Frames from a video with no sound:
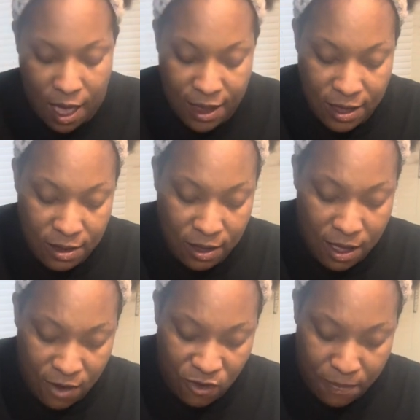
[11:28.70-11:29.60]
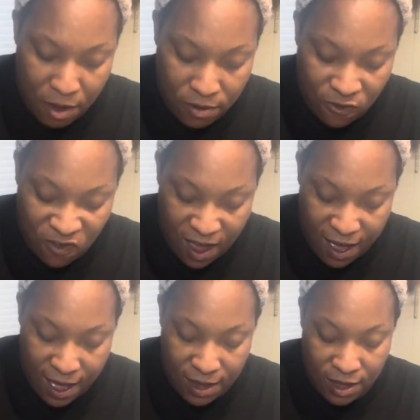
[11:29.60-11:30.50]
need to catch up on The Shy.
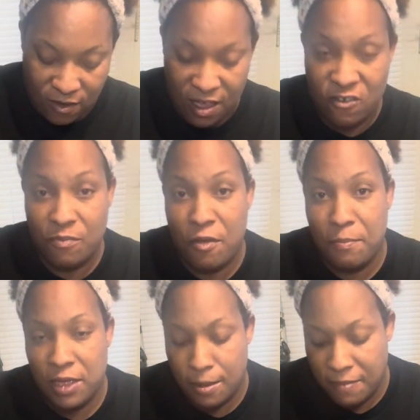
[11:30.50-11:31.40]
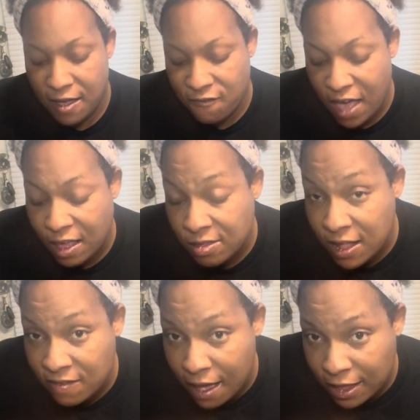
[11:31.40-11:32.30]
I need to catch up on BMF. I see
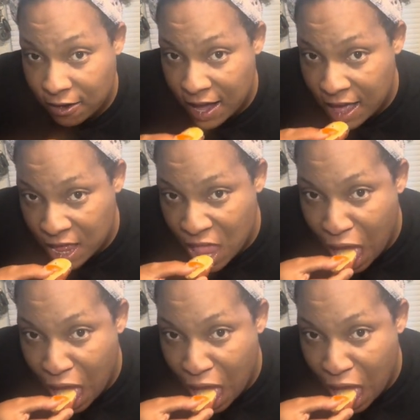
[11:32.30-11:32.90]
Tyler has